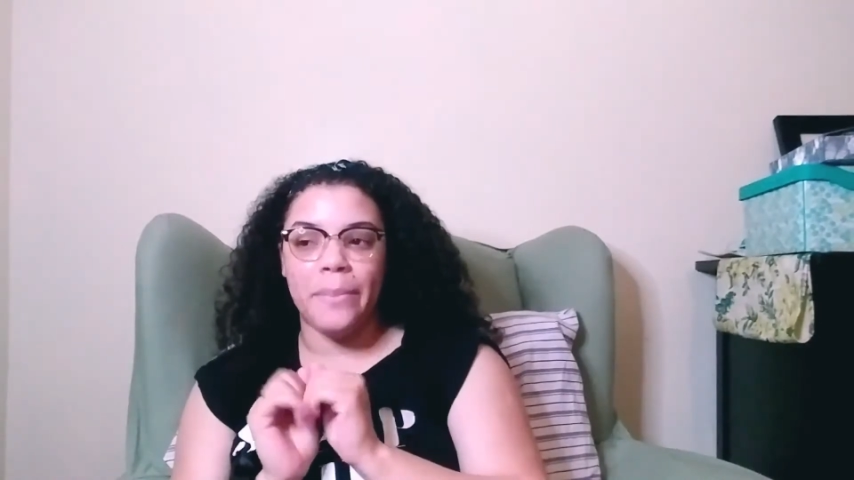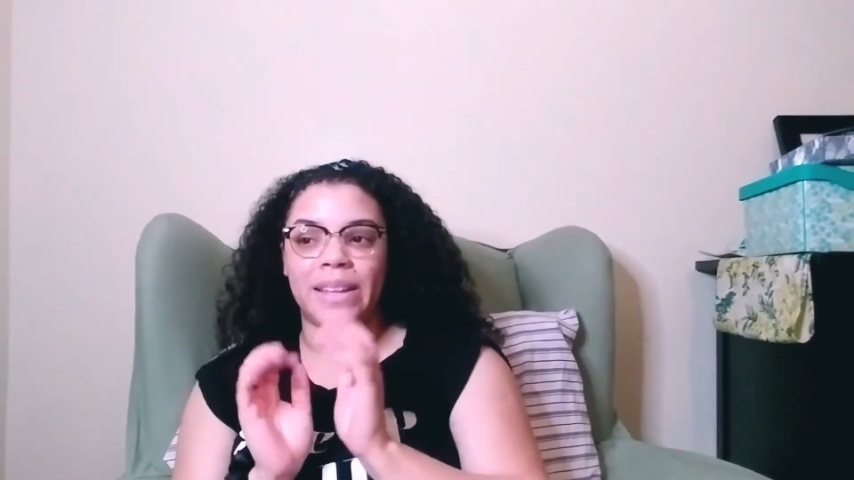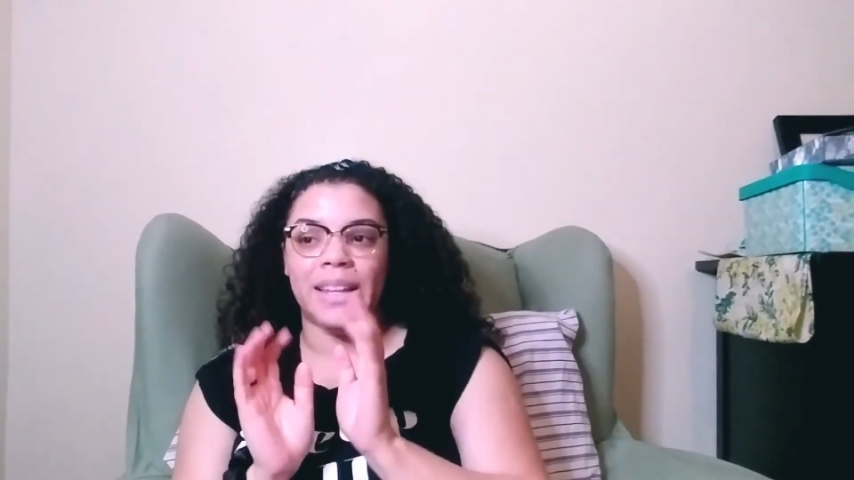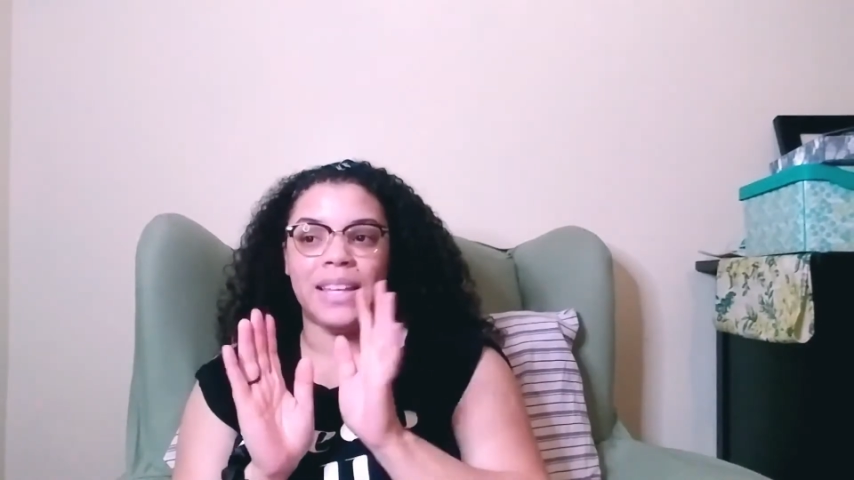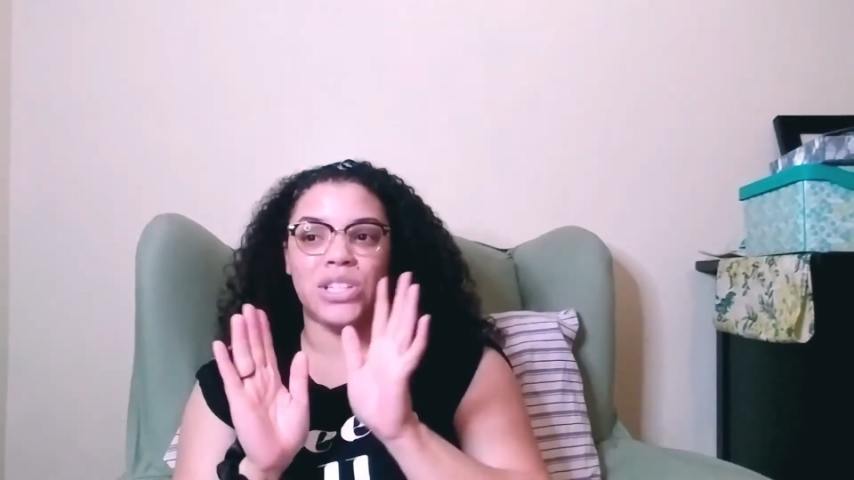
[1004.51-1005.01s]
being
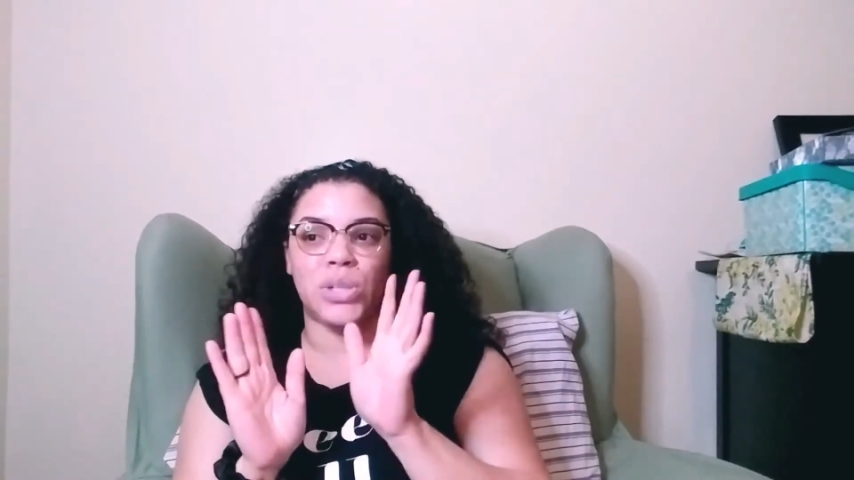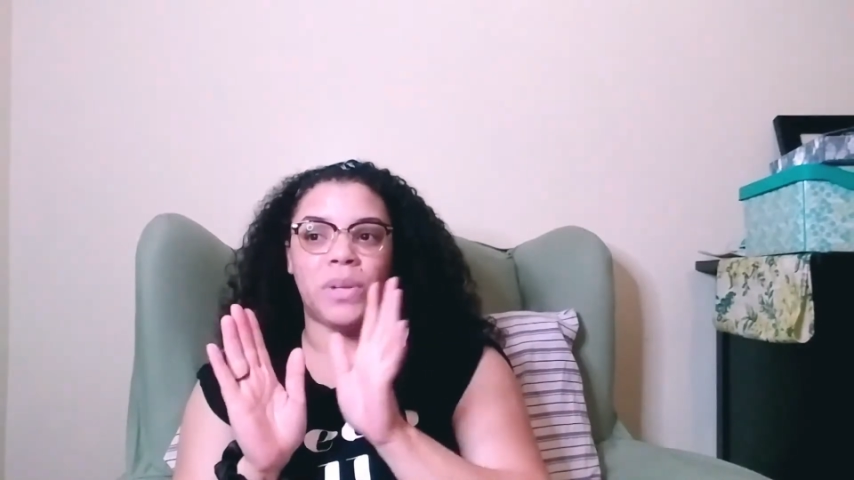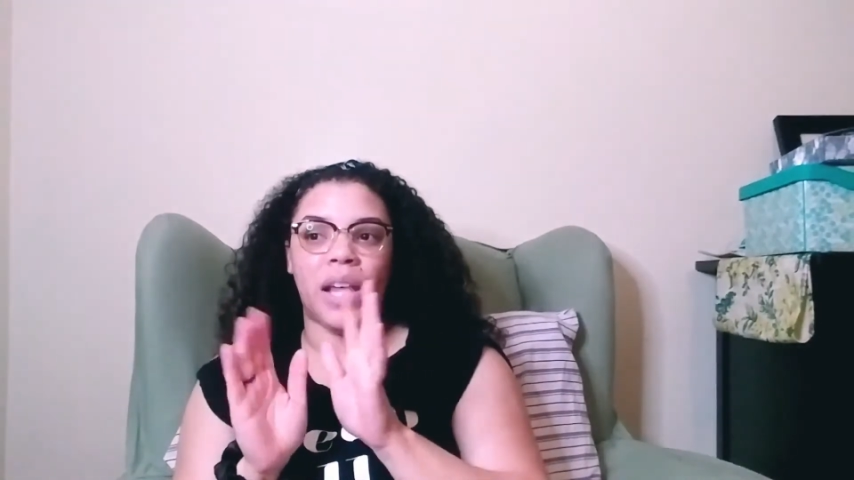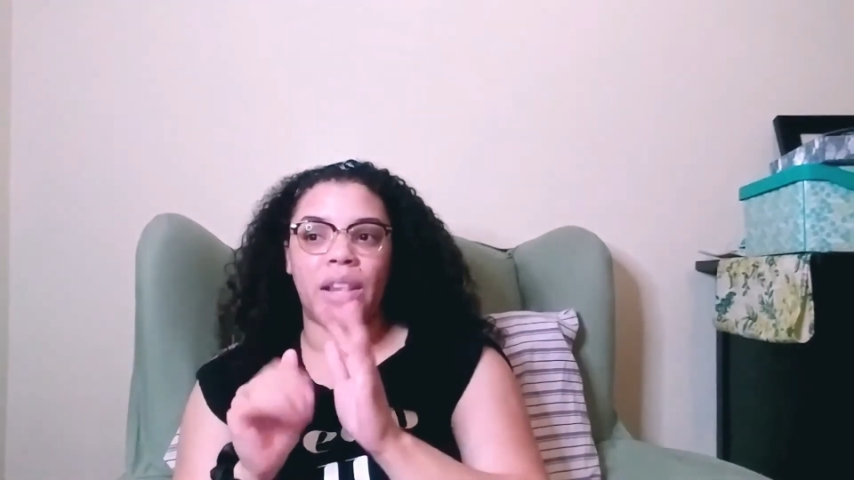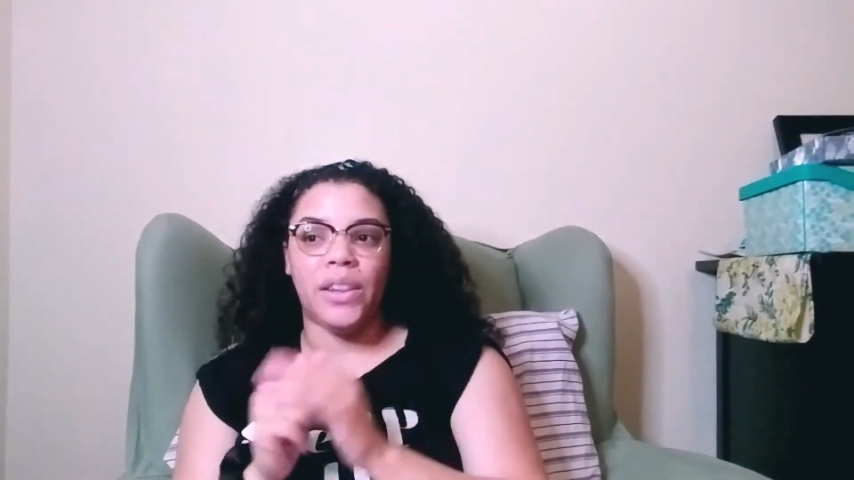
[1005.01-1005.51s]
like, Egypt,
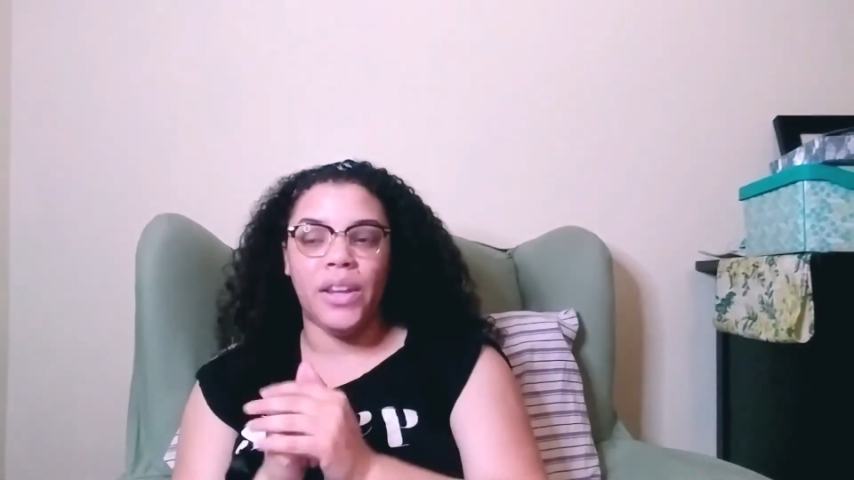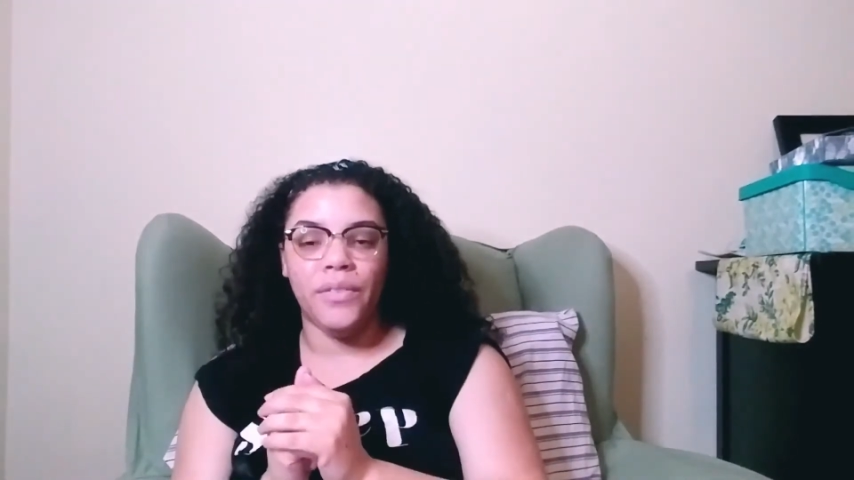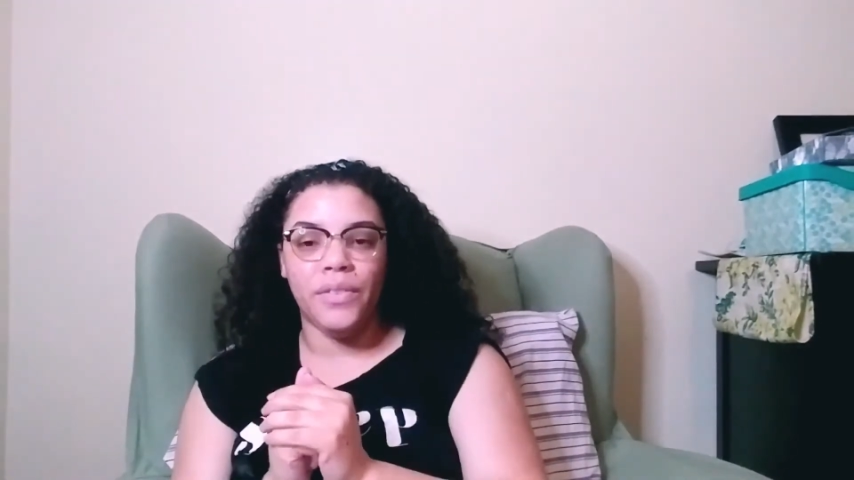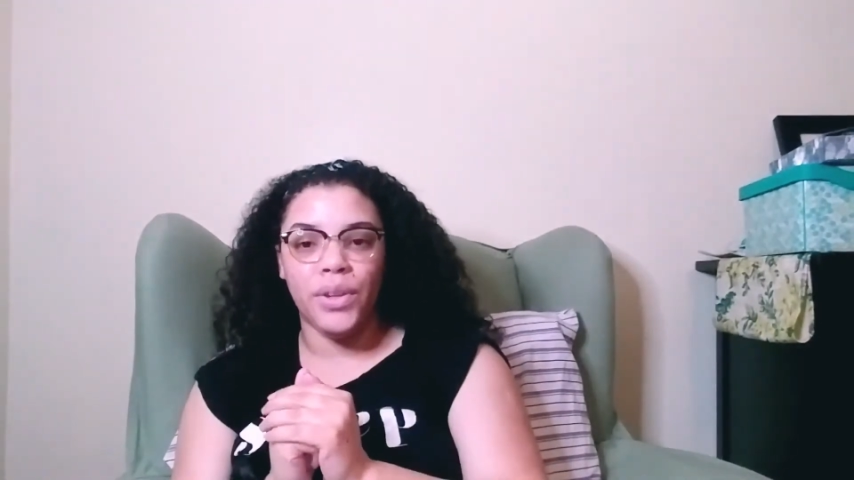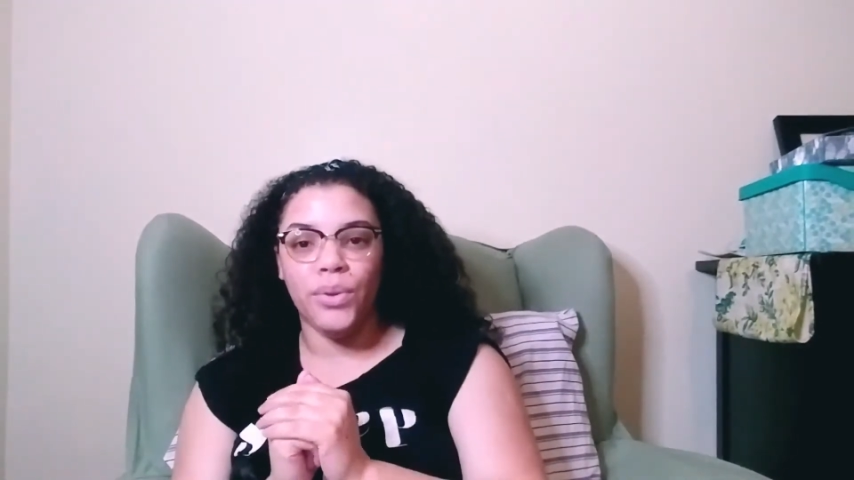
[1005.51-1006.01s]
I love
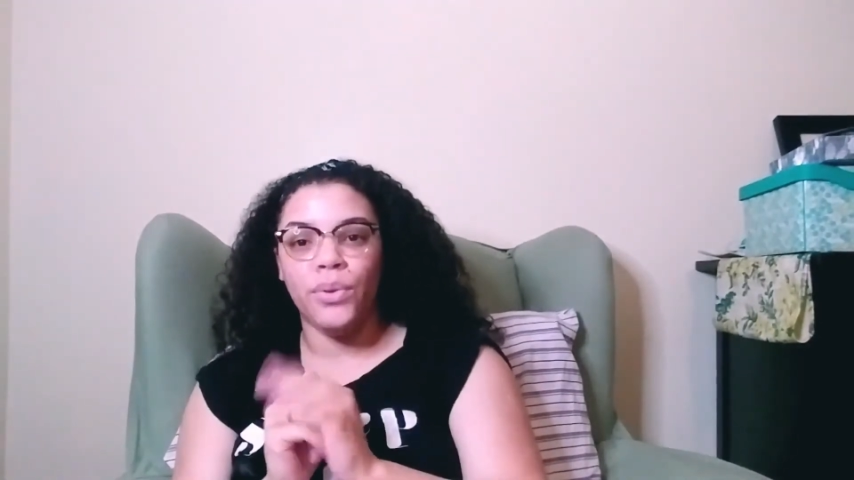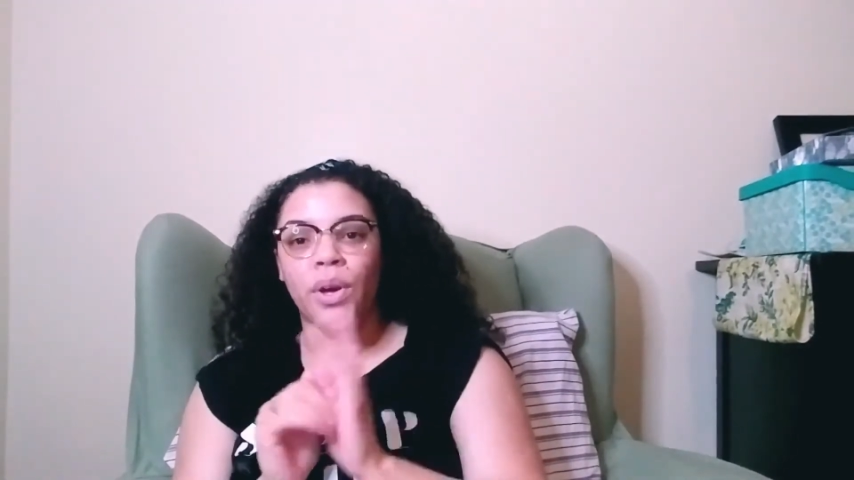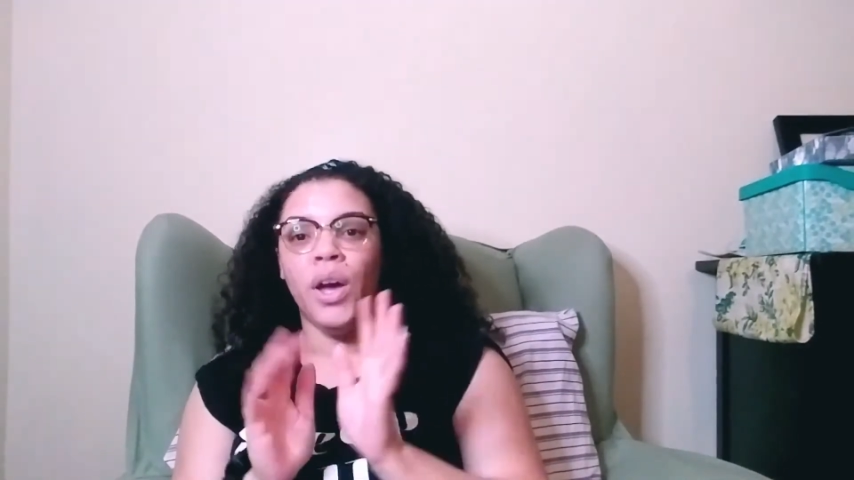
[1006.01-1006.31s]
you.